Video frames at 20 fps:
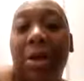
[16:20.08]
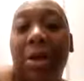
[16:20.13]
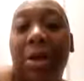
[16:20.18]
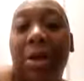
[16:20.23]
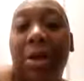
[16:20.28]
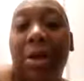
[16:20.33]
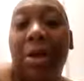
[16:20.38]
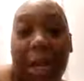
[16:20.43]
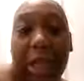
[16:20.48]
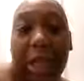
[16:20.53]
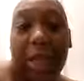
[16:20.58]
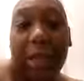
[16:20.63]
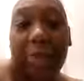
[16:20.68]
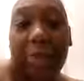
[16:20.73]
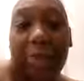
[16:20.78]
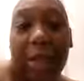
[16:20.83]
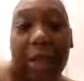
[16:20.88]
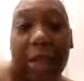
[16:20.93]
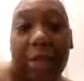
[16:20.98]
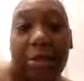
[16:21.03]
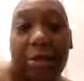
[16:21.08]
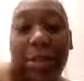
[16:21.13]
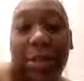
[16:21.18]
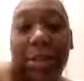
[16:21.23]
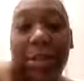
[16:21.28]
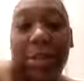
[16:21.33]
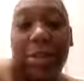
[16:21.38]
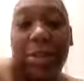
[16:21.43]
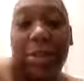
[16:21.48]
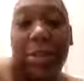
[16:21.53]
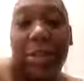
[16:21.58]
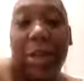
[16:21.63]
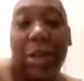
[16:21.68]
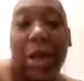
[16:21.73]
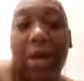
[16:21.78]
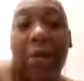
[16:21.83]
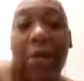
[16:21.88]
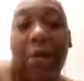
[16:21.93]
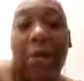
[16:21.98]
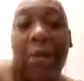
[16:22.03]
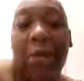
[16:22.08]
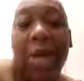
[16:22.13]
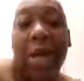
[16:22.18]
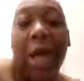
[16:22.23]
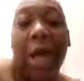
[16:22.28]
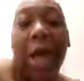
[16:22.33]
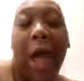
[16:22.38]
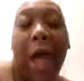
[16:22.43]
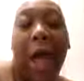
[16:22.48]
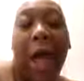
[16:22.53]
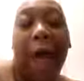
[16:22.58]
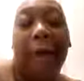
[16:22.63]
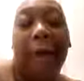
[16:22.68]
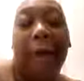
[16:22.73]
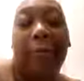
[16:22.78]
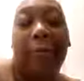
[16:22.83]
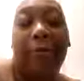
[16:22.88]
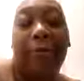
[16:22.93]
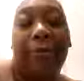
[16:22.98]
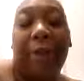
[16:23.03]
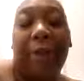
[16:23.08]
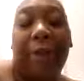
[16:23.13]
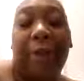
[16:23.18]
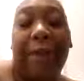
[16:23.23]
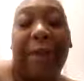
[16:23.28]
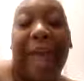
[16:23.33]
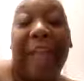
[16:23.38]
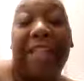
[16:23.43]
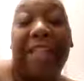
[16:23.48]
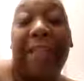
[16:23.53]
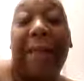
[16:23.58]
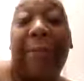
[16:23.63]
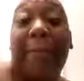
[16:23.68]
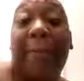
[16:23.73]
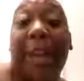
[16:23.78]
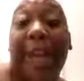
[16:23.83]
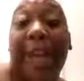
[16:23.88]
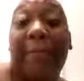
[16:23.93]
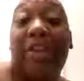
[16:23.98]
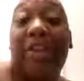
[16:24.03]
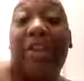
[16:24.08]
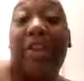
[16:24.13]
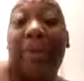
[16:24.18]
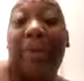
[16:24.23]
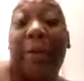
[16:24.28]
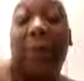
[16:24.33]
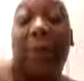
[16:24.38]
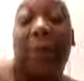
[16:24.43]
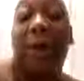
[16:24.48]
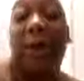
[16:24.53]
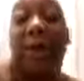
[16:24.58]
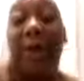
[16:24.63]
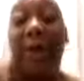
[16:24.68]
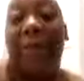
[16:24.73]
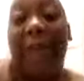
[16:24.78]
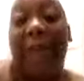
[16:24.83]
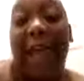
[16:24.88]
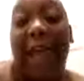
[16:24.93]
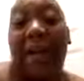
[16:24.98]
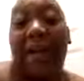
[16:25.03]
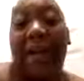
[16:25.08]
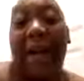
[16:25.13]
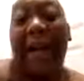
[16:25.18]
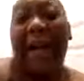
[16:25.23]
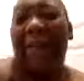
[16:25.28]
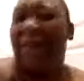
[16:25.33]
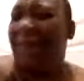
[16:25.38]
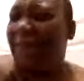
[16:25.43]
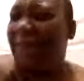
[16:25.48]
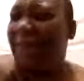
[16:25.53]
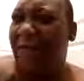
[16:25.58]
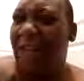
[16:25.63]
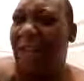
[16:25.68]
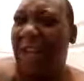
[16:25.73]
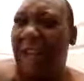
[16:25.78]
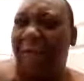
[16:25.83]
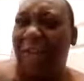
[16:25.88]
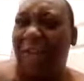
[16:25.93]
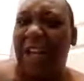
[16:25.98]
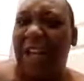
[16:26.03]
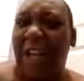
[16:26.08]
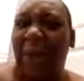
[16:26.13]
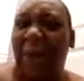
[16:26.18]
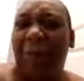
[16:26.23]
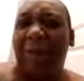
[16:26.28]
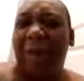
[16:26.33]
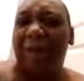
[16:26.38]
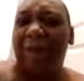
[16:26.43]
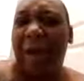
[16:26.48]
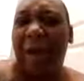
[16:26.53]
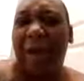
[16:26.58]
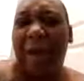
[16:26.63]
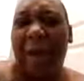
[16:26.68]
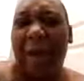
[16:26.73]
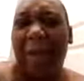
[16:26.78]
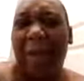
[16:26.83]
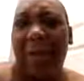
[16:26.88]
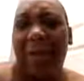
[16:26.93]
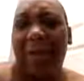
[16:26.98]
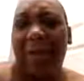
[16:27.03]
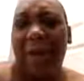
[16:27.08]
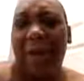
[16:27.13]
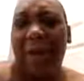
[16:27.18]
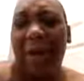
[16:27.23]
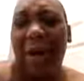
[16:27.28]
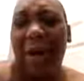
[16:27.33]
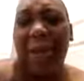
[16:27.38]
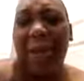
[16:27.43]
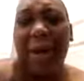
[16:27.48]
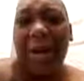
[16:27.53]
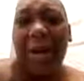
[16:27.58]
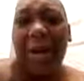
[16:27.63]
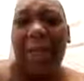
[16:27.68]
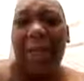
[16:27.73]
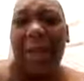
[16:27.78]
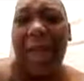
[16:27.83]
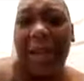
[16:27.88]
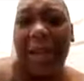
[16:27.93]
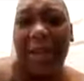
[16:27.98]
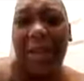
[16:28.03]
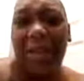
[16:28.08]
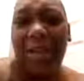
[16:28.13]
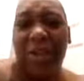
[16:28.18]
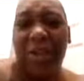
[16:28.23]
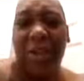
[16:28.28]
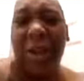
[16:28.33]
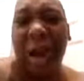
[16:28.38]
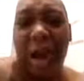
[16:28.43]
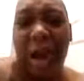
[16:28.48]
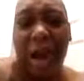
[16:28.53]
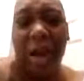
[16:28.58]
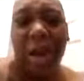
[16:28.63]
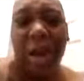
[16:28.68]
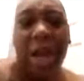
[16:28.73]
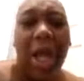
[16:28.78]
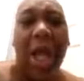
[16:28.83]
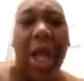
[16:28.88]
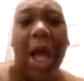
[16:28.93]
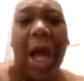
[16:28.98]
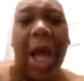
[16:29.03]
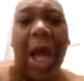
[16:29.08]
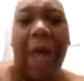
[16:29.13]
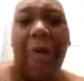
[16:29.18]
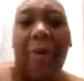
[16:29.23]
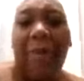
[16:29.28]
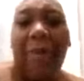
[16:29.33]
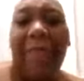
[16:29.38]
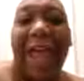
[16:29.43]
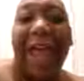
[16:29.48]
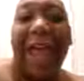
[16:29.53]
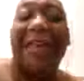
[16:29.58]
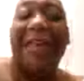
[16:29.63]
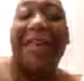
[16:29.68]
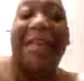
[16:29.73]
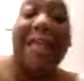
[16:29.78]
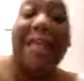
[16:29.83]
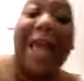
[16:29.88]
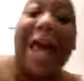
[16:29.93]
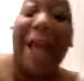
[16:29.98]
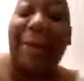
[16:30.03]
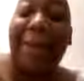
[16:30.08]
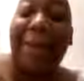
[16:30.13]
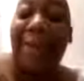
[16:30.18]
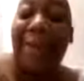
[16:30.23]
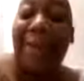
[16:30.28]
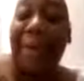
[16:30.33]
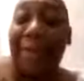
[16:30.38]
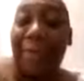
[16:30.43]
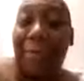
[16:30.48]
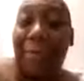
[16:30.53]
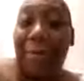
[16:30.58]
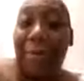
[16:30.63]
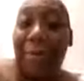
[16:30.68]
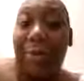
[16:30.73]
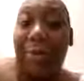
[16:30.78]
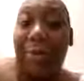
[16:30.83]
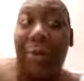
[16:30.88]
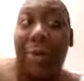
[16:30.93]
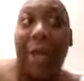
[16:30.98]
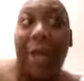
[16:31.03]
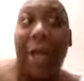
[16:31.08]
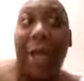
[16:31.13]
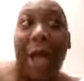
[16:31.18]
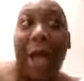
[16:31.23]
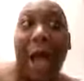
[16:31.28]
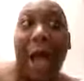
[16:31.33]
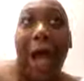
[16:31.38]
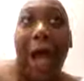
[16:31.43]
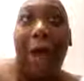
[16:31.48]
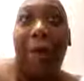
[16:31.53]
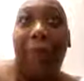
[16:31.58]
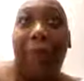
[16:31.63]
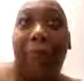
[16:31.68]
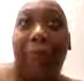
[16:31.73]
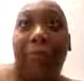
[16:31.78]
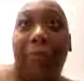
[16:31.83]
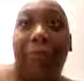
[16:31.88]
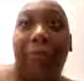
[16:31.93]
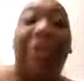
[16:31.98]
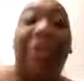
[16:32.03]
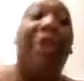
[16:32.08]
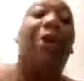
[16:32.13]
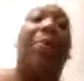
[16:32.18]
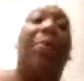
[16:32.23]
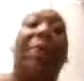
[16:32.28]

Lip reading: be great as well too. So I'm glad that you've been working on that. I feel like we've talked about it before, but I'm glad that you are up on that, because a lot of people they'll be